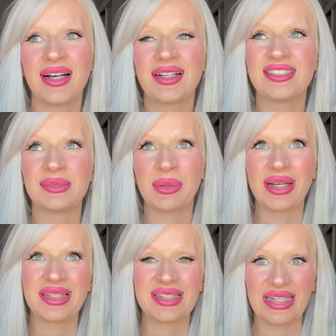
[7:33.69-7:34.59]

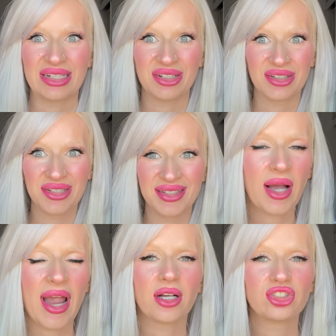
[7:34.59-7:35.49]
spring is here.
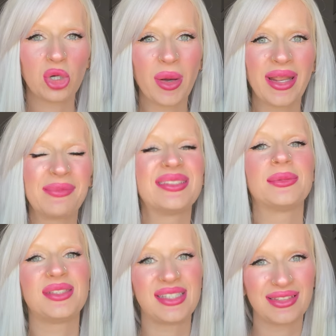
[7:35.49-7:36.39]
I also went in with
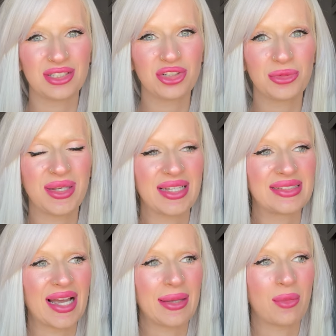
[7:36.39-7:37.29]
some scissors because
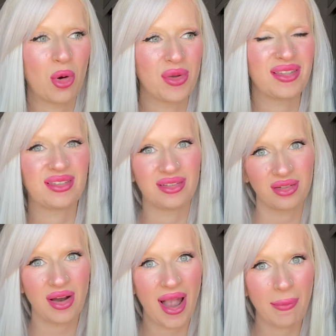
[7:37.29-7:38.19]
I'm always
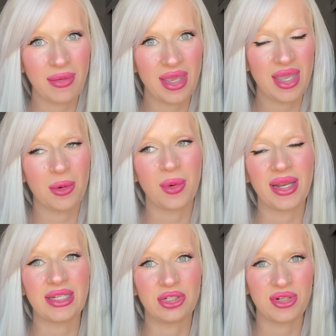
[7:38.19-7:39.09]
scissor happy when
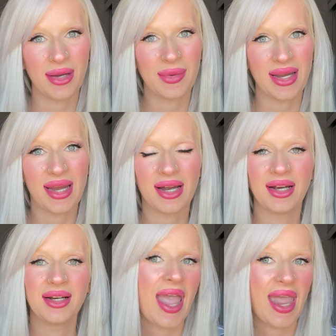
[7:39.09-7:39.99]
I do dye my
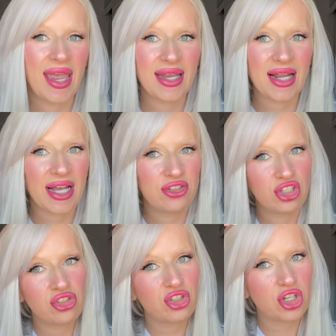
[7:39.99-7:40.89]
hair. And I
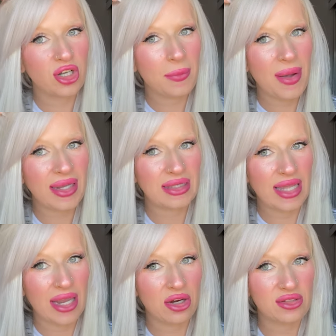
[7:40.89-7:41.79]
just took my
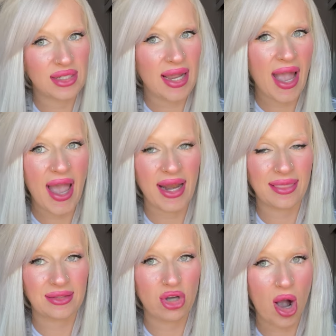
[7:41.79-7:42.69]
layers that I had at
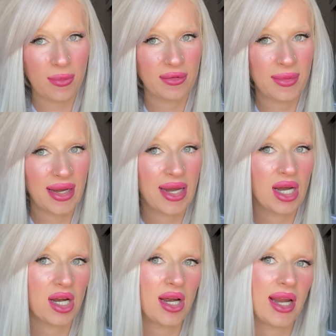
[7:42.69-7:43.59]
the top of my
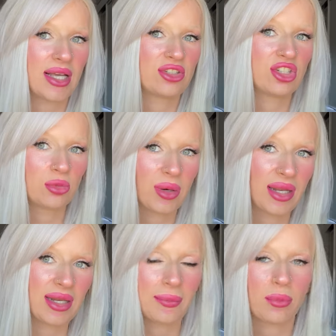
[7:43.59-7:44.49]
hair and I just went
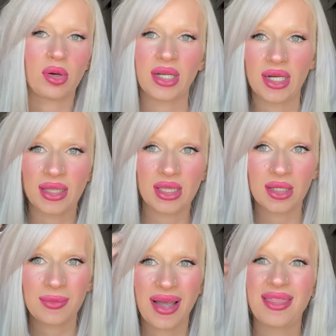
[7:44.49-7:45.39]
in and point cut
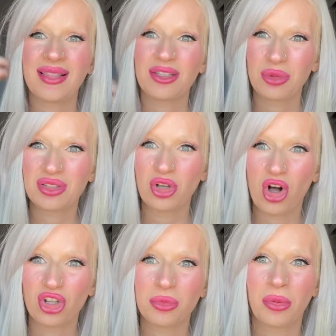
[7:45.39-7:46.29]
them. I think that's what it's
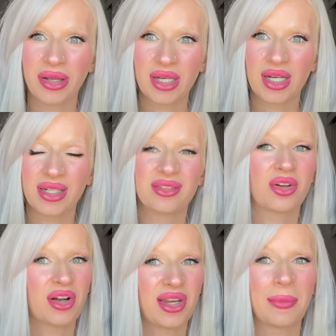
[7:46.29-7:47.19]
called, point cut.
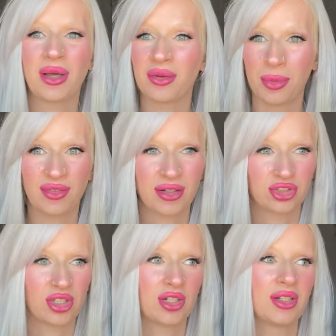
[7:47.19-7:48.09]
Sorry, I'm not a
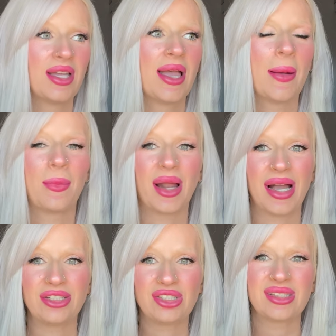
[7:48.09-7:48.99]
professional. But
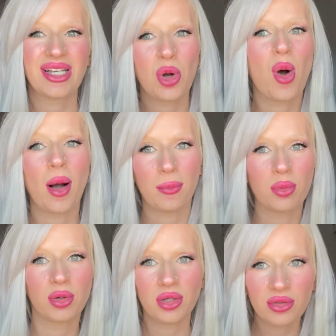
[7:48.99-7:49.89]
I just like go
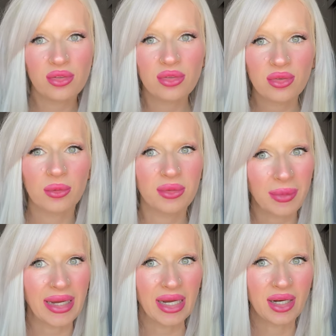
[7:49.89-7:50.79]
upwards with
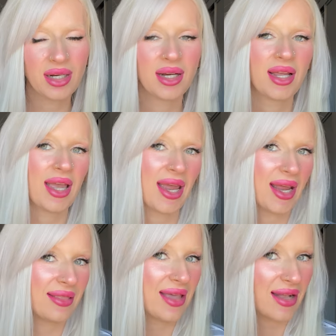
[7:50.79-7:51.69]
my hair
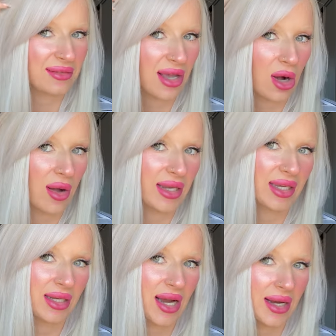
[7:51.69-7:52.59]
and that's how I
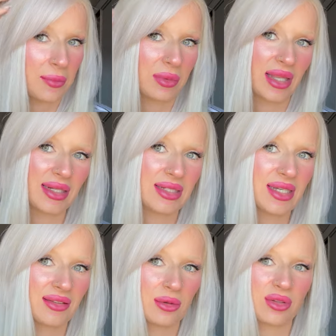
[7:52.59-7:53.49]
can kind of blend
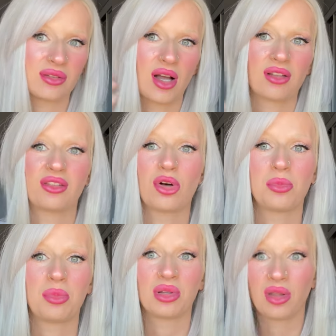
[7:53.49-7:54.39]
it so it's not so
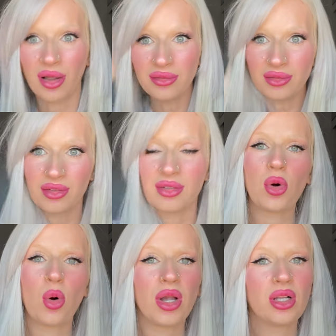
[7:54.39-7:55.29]
blunt.
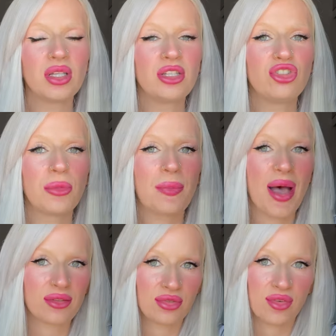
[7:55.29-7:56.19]
Oil is your
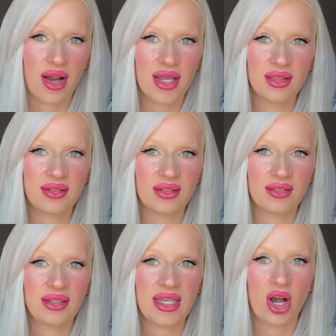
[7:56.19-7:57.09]
best friend. This
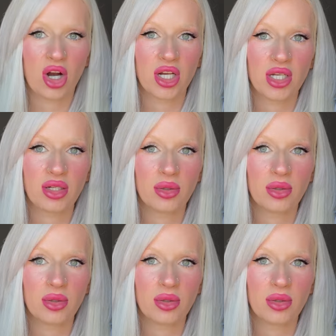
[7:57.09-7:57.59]
is the argan